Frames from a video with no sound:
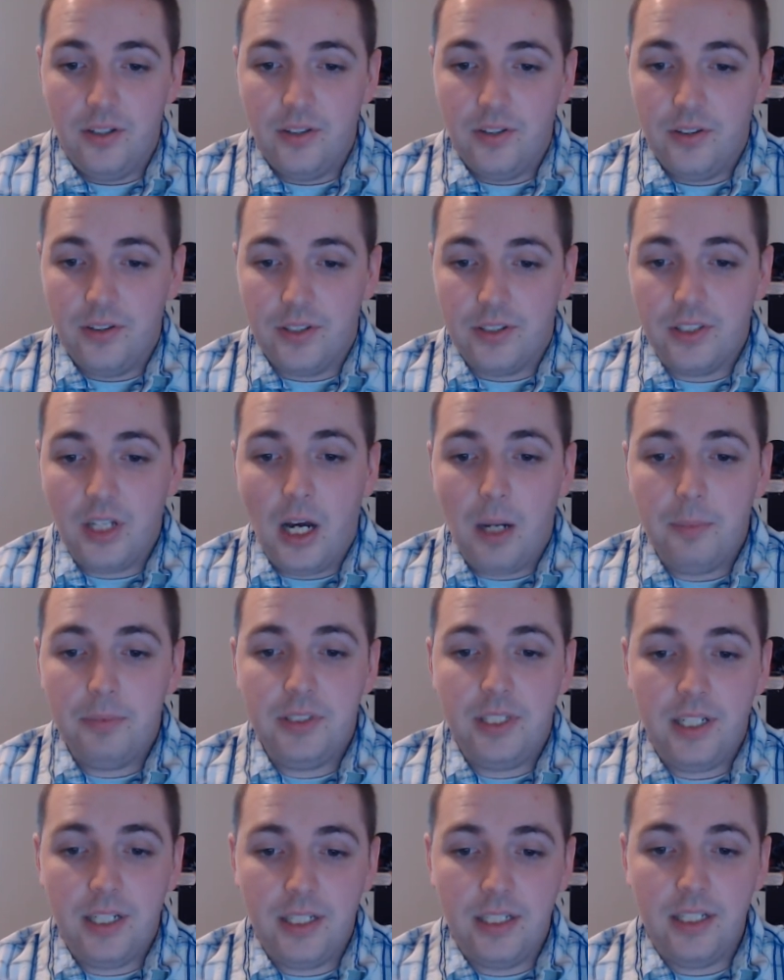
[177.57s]
the top
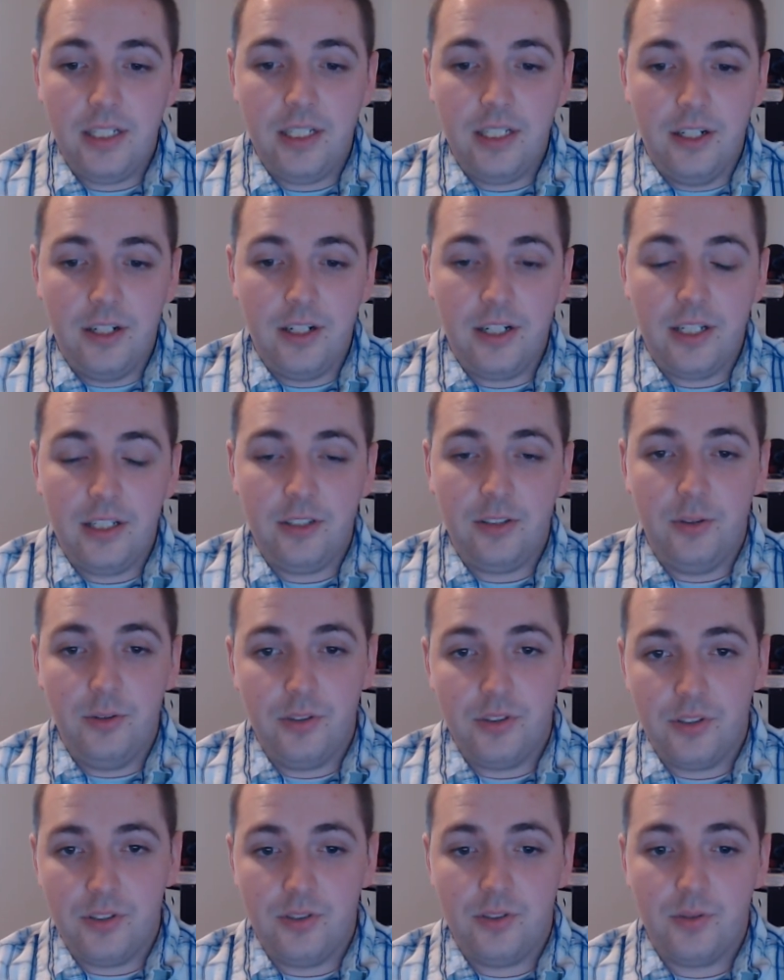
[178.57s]
10 internet
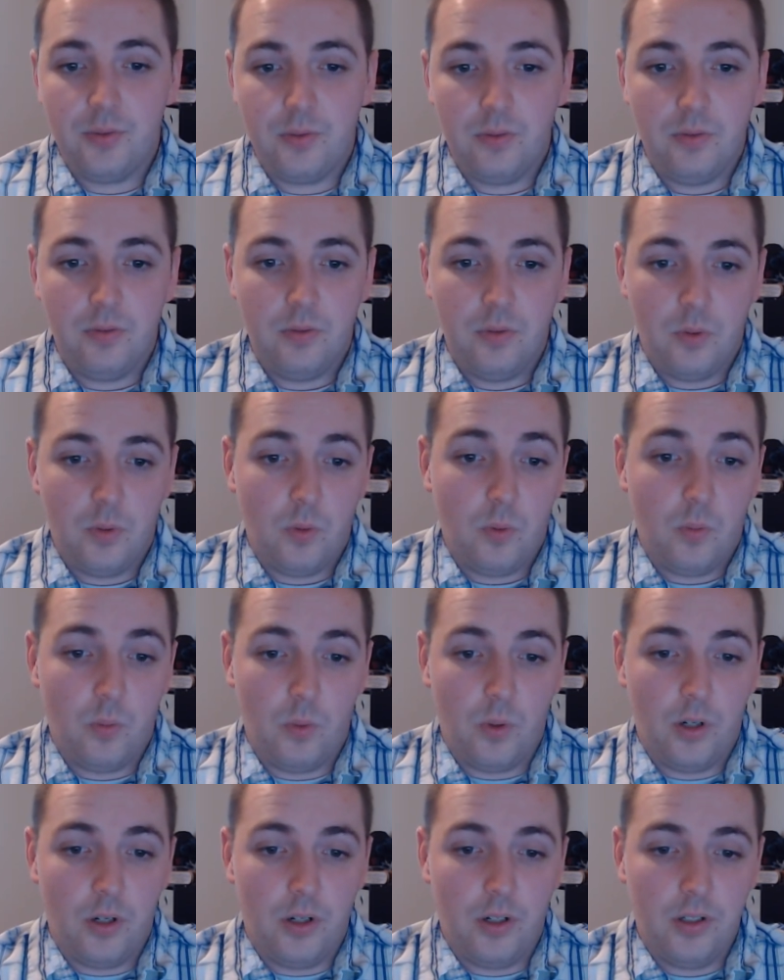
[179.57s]
uses
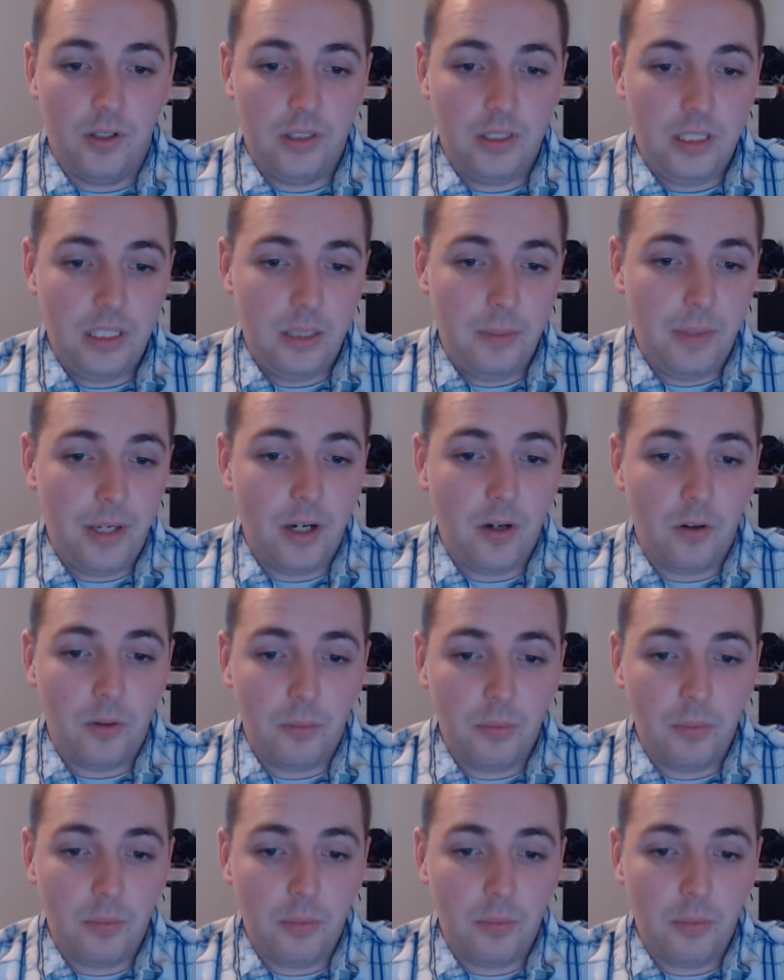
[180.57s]
were email and